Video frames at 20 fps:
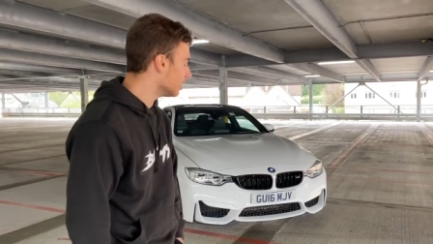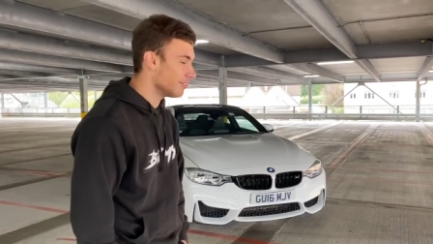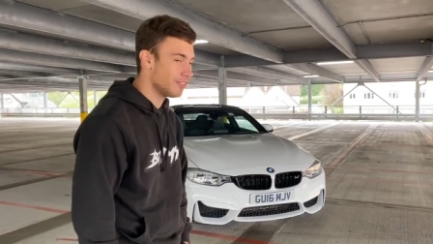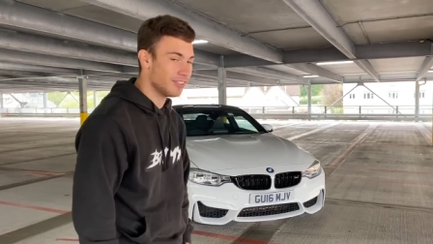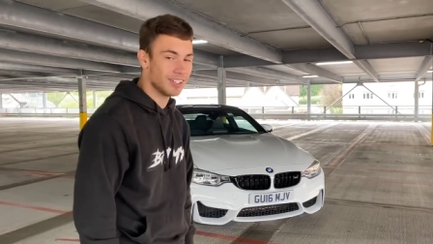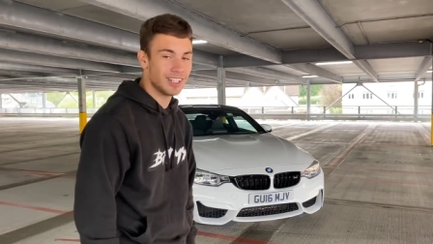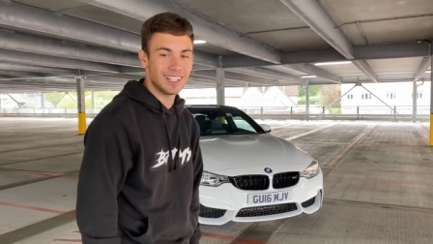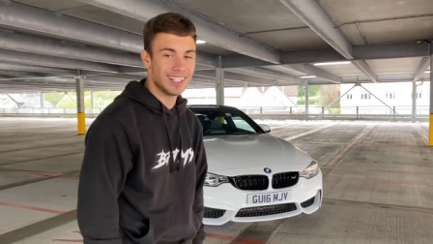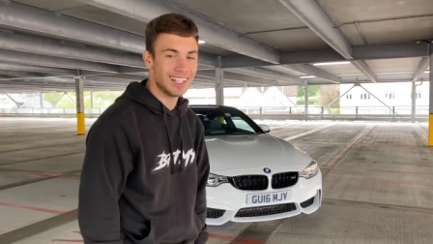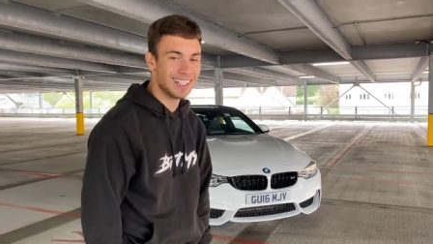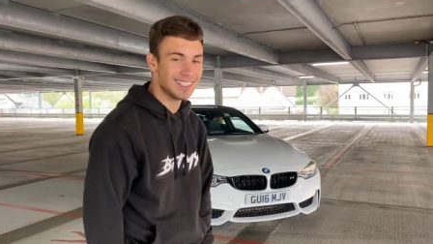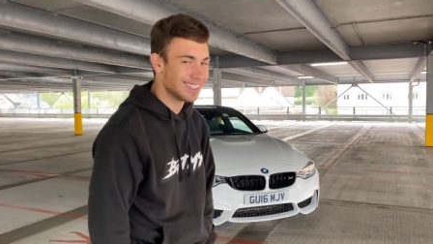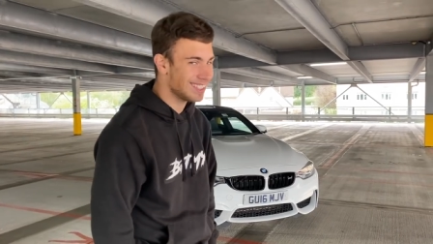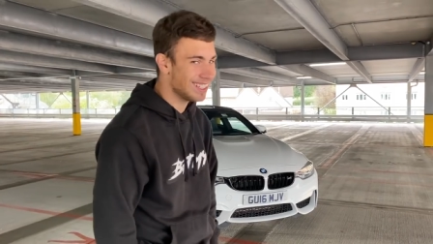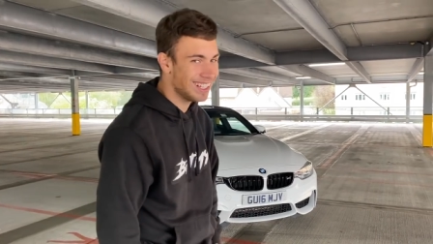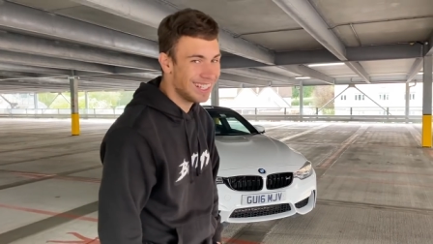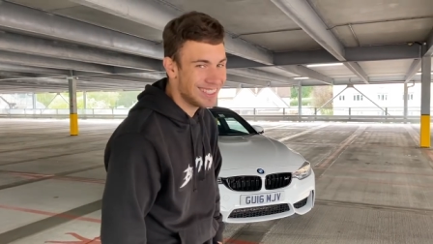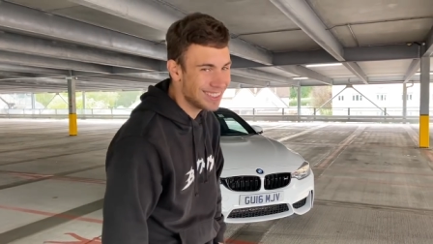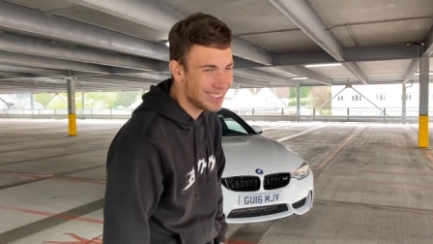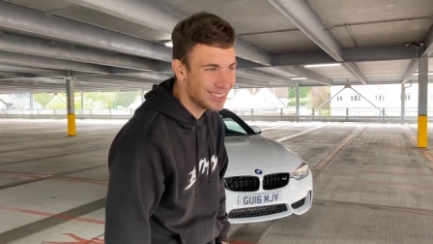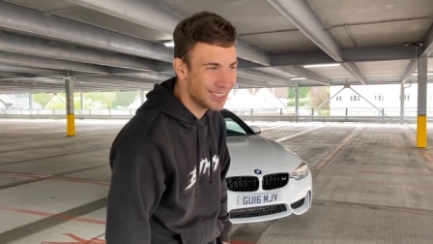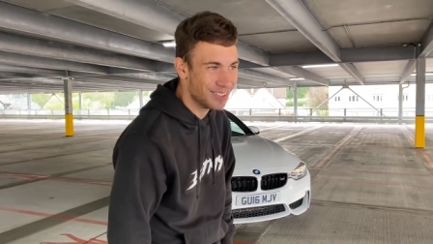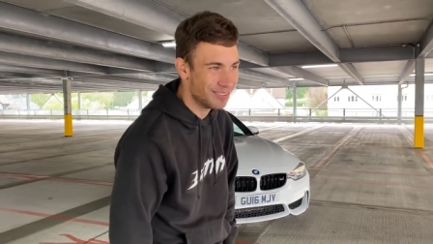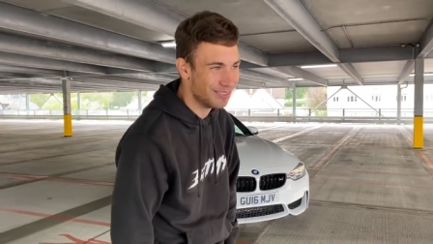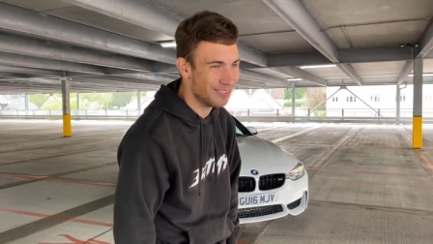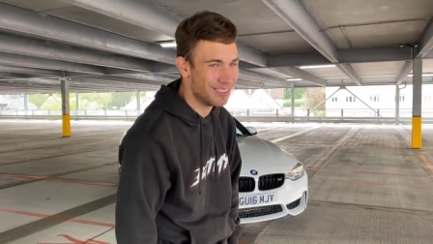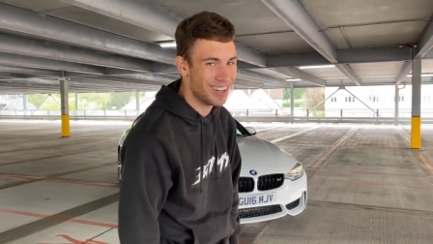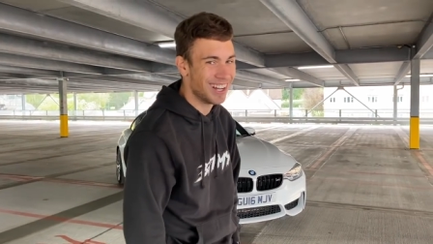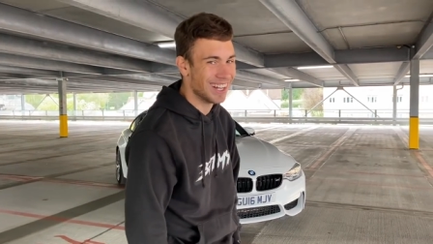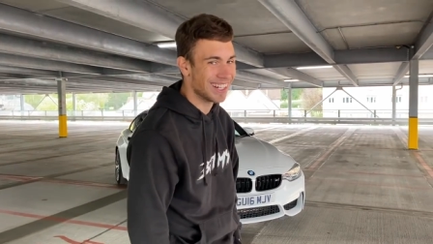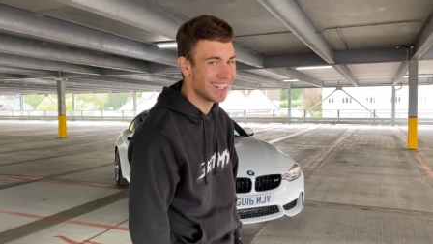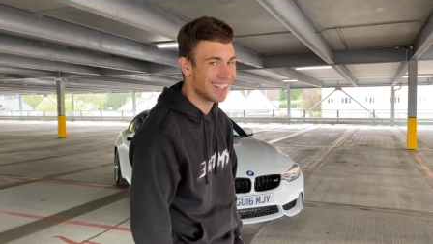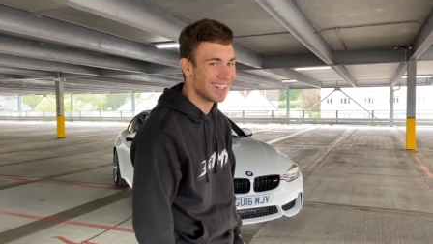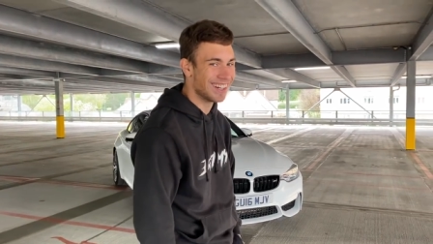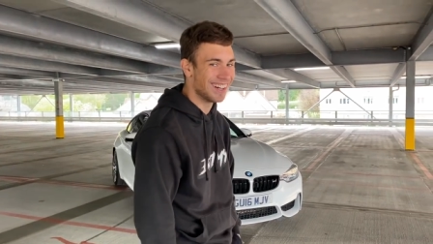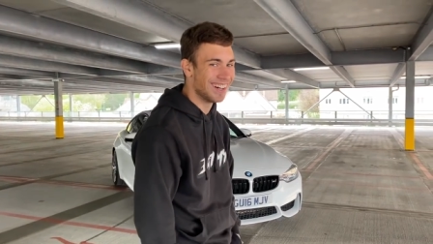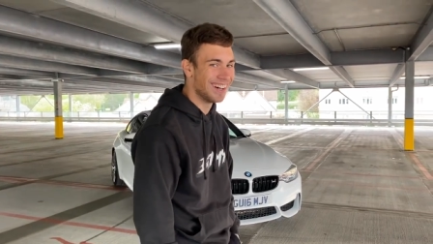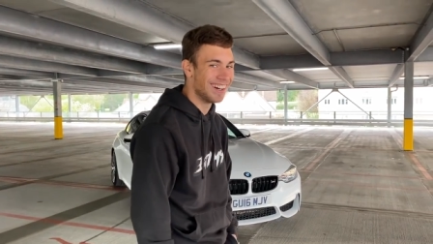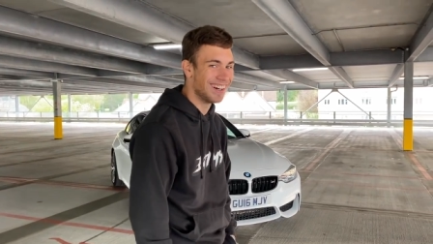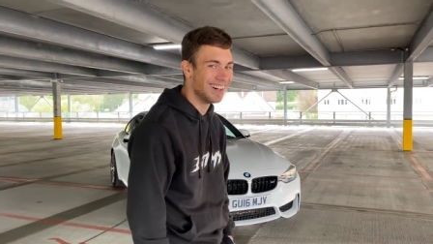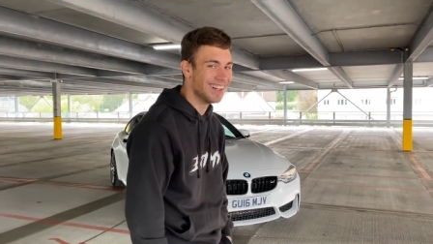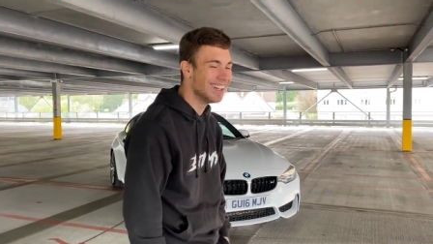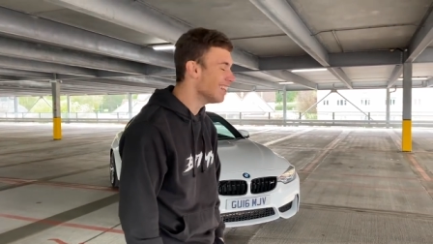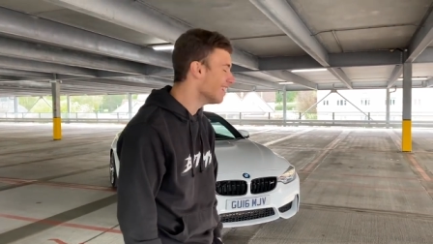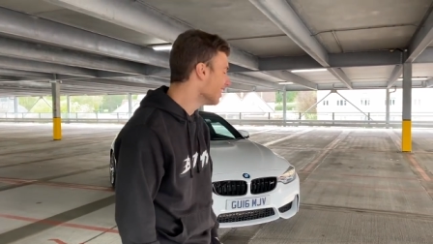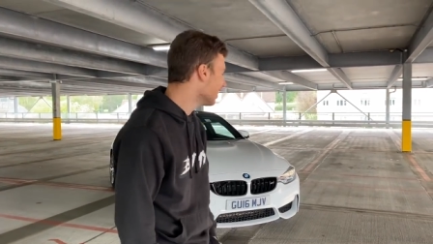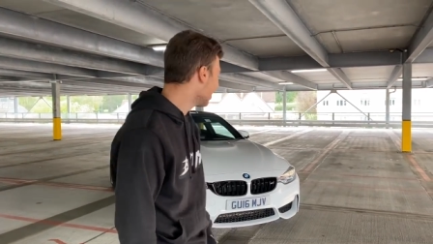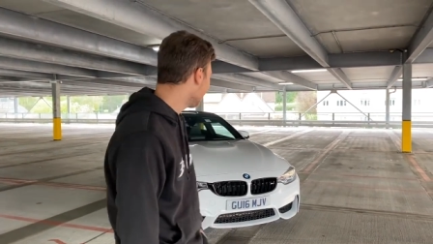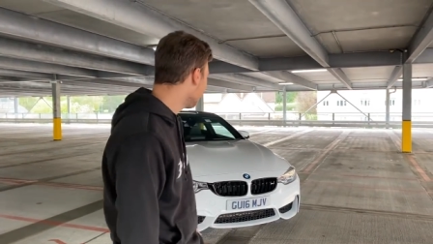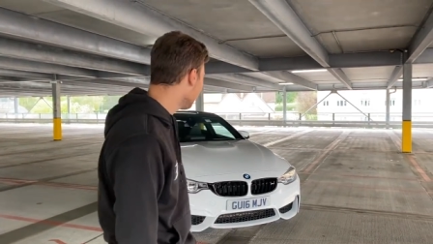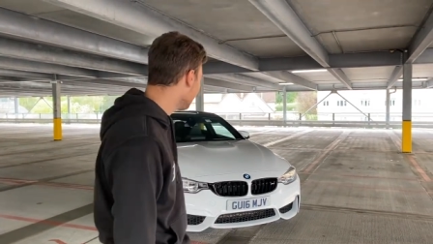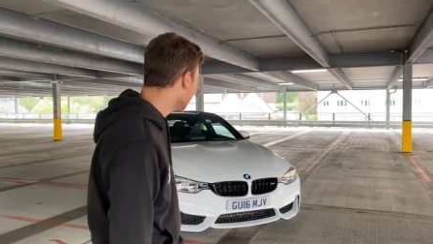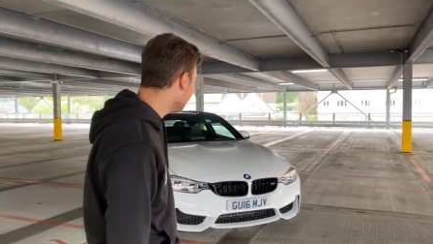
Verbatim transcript: and thinking that's that's not my car. I think